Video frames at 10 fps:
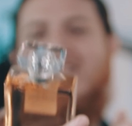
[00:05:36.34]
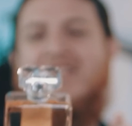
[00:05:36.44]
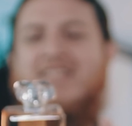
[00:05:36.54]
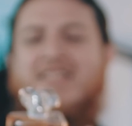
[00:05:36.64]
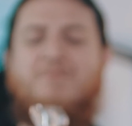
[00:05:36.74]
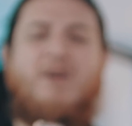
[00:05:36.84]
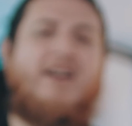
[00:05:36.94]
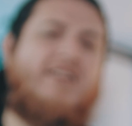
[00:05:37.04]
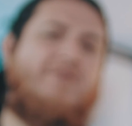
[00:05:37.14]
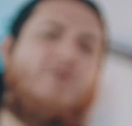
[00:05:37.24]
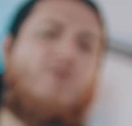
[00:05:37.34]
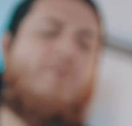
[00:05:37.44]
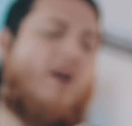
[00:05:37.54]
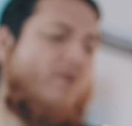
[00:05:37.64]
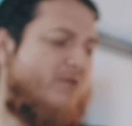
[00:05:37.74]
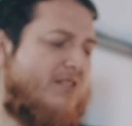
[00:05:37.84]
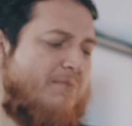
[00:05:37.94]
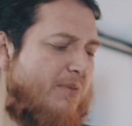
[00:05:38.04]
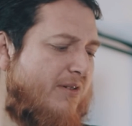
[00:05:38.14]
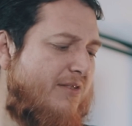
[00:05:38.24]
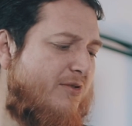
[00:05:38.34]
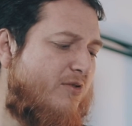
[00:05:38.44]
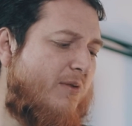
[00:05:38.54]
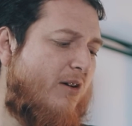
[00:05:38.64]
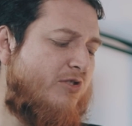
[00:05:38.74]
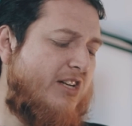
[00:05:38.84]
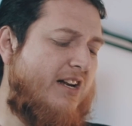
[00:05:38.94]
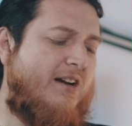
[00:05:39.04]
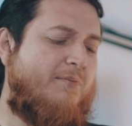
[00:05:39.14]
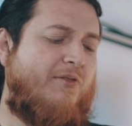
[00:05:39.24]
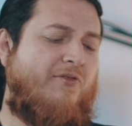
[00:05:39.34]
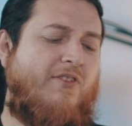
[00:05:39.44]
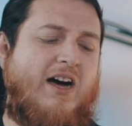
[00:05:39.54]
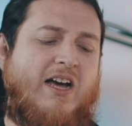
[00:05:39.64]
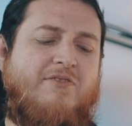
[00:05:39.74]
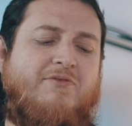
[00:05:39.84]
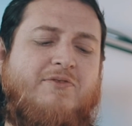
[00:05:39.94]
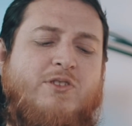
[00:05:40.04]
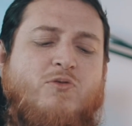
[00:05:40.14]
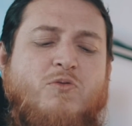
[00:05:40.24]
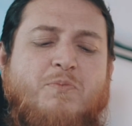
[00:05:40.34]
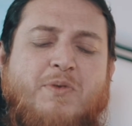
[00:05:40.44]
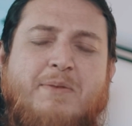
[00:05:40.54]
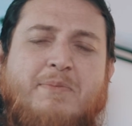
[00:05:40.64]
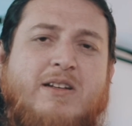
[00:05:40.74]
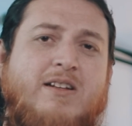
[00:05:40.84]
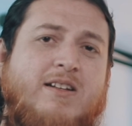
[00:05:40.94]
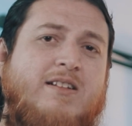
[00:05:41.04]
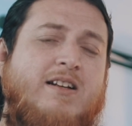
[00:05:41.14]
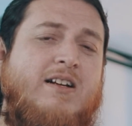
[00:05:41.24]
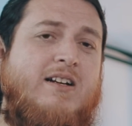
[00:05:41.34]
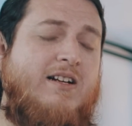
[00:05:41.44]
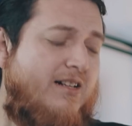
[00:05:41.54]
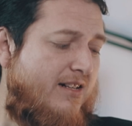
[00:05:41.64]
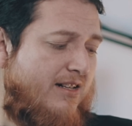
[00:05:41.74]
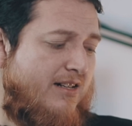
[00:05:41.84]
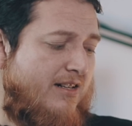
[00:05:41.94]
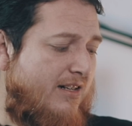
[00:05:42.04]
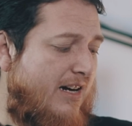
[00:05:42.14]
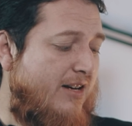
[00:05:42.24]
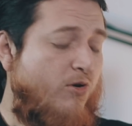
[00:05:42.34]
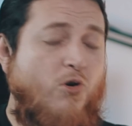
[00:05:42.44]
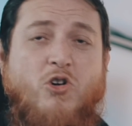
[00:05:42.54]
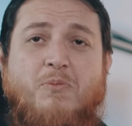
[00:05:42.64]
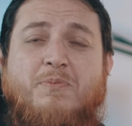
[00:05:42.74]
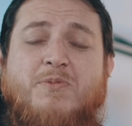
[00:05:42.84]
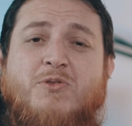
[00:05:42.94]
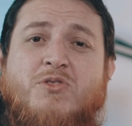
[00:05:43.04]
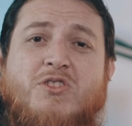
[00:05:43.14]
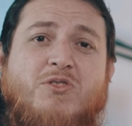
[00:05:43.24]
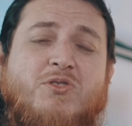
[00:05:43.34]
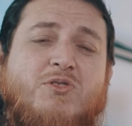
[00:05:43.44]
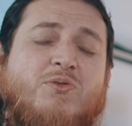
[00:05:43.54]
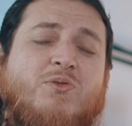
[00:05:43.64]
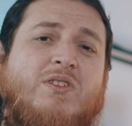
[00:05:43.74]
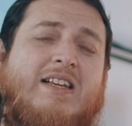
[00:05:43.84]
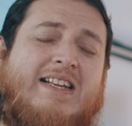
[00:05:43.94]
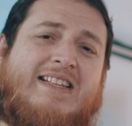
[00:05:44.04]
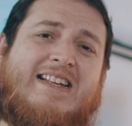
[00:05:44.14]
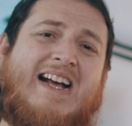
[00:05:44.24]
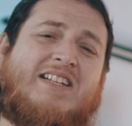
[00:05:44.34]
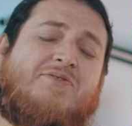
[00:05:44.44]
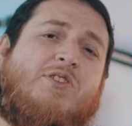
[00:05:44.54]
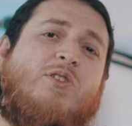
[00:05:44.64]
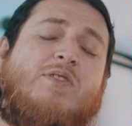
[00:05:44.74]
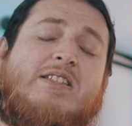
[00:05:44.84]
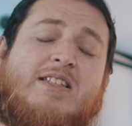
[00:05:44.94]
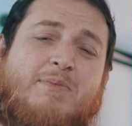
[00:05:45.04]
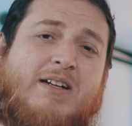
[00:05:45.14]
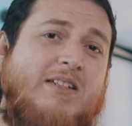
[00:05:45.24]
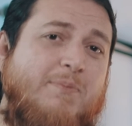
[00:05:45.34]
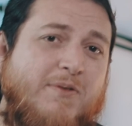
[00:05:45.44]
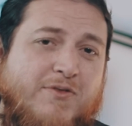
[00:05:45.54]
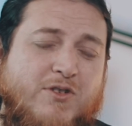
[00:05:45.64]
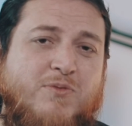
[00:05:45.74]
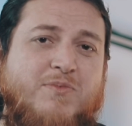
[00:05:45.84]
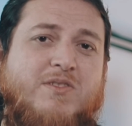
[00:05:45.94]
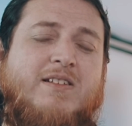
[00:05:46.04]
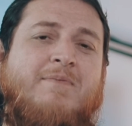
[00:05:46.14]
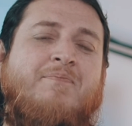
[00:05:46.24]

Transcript: this is my simple review about channel number 5, Eau Premiere. I hope to see you soon in the next video with some other perfumes.